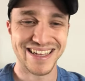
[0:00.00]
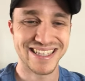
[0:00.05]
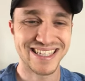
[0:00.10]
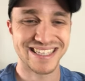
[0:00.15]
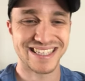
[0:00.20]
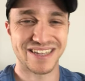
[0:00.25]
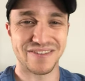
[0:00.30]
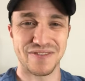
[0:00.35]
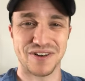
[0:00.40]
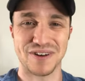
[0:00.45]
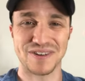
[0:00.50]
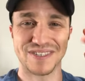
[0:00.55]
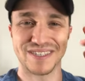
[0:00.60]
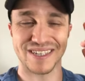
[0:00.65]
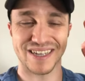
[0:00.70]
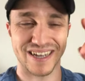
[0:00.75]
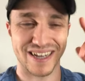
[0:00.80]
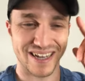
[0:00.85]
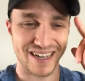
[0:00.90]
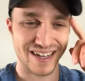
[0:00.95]
this is the verse
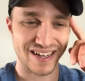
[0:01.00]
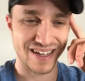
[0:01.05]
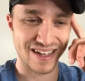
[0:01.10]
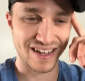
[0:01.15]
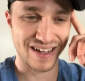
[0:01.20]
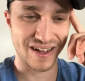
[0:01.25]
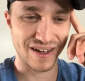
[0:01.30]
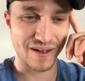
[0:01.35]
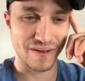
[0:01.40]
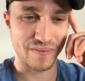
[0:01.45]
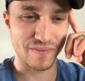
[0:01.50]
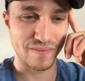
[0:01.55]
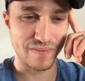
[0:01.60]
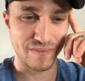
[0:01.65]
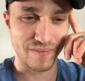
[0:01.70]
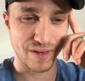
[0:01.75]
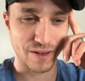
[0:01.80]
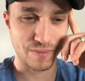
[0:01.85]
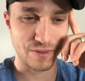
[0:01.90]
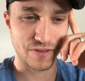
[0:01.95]
that um,
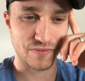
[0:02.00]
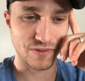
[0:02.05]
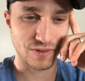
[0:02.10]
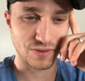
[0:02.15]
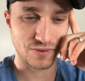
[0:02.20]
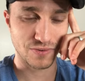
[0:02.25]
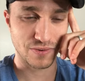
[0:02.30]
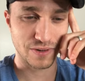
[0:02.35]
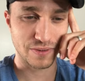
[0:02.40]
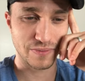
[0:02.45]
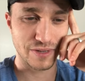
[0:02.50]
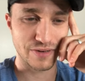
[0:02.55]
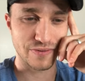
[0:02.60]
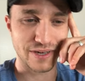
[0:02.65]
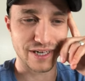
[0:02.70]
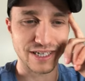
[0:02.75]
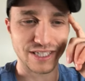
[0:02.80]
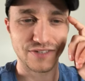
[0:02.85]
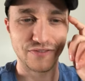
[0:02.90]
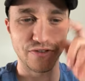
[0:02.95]
I believe the Lord wanted me to
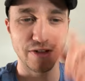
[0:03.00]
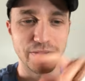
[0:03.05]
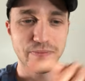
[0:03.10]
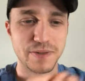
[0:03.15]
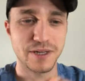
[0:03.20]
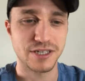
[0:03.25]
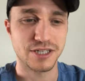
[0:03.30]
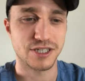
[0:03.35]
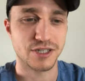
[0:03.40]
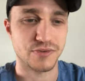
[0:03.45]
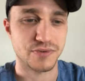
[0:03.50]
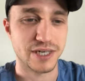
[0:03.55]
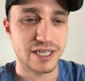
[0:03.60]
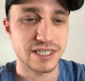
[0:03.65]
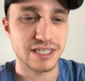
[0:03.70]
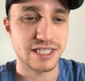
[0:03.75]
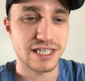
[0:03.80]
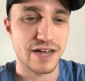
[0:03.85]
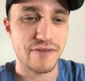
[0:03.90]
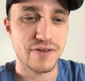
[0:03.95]
read. It's Philippians 3
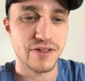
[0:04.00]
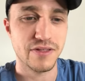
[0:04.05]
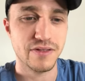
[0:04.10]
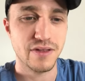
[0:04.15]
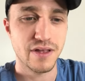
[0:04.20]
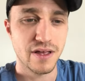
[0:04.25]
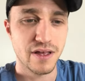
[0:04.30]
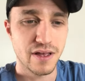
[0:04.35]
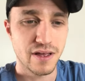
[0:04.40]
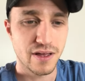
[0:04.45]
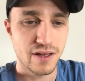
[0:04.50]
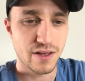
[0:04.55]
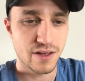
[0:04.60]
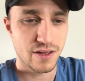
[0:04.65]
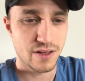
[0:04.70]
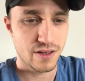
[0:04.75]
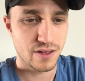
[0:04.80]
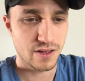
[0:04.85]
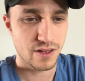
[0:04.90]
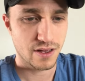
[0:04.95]
7
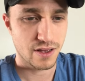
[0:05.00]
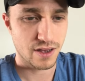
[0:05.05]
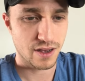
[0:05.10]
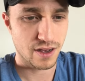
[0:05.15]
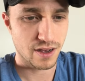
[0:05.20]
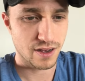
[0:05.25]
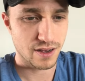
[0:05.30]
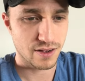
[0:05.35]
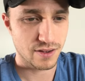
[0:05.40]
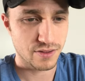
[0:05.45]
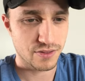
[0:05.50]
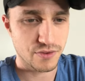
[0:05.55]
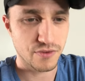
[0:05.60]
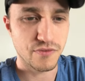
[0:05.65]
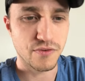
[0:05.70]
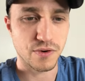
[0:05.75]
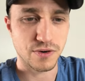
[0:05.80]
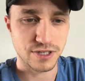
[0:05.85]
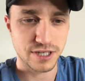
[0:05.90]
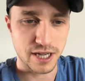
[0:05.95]
uh, through
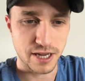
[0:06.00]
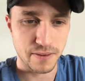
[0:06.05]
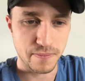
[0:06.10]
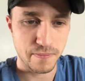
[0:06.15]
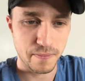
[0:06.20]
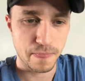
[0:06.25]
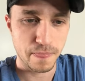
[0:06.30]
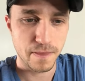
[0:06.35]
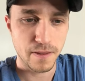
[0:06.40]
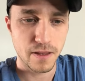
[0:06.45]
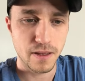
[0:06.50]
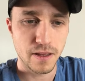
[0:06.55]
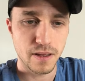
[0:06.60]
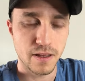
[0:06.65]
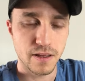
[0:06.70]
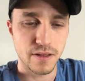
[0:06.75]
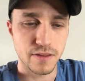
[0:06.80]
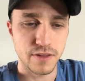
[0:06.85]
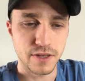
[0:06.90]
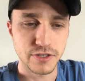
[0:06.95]
14.
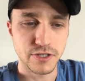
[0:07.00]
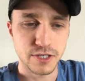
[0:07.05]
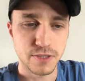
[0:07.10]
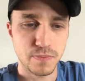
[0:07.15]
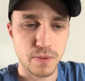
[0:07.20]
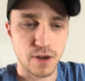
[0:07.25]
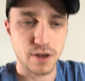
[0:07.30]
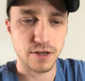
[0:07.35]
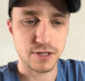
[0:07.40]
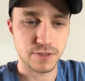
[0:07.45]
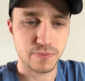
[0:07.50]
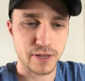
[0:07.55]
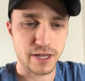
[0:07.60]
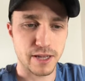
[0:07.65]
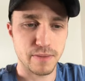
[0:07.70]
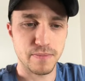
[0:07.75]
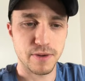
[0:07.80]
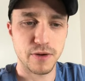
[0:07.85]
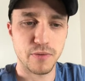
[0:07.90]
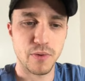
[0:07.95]
This is Paul
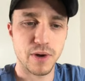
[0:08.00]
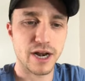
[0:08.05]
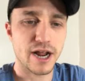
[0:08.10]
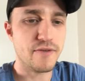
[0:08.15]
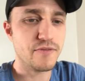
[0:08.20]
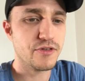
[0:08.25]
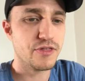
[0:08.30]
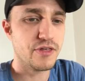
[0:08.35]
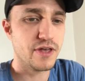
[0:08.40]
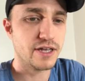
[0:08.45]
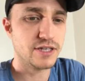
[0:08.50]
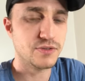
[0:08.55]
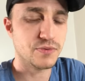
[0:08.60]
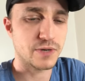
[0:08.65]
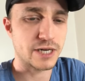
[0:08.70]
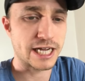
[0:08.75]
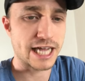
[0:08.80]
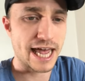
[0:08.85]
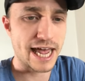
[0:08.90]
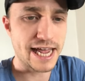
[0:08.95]
speaking. But whatever things
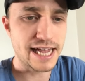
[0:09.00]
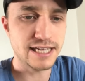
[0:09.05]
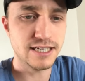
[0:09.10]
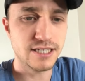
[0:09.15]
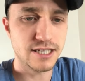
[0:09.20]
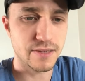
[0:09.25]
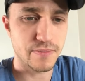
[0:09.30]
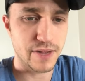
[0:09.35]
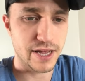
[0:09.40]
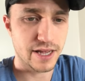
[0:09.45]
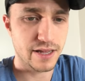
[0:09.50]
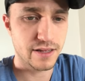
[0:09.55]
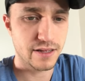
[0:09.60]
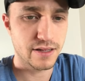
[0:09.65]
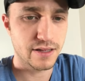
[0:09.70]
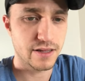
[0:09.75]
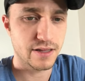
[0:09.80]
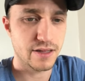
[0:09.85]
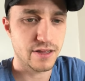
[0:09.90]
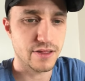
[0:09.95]
were gained to me,
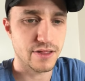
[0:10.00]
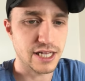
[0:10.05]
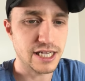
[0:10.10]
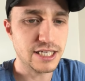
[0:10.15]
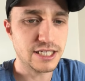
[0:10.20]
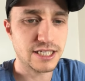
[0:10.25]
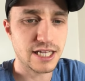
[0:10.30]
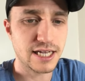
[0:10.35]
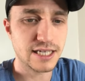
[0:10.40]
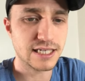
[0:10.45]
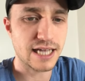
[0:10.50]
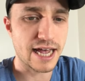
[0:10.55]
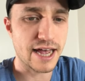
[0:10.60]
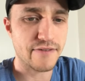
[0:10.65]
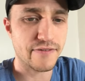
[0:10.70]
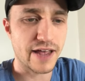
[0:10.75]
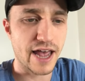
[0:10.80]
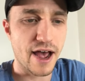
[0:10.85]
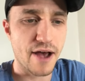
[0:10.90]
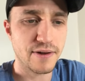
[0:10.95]
these things I
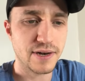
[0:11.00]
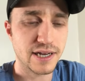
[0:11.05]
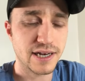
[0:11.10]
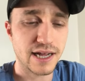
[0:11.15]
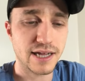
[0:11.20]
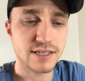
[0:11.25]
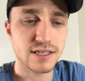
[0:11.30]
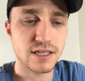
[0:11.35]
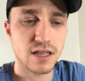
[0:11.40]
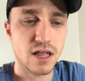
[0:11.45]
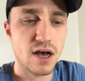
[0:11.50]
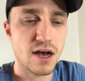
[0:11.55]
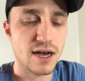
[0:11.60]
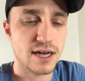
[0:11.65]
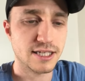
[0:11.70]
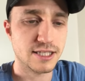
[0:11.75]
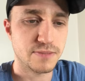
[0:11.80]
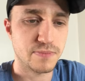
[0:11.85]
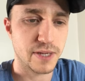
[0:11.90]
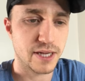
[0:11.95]
have counted as
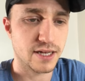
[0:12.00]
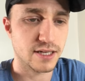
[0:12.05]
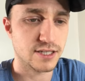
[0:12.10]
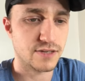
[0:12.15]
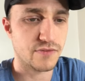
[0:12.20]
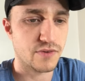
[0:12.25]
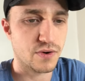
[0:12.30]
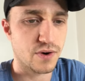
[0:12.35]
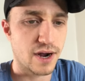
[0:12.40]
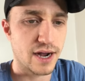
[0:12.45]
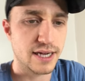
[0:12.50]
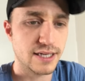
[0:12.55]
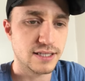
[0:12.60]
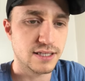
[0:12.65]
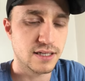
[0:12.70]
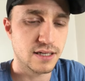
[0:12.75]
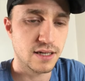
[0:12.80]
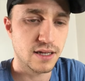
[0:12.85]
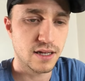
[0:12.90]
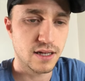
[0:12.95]
loss because of
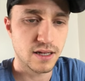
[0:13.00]
Christ.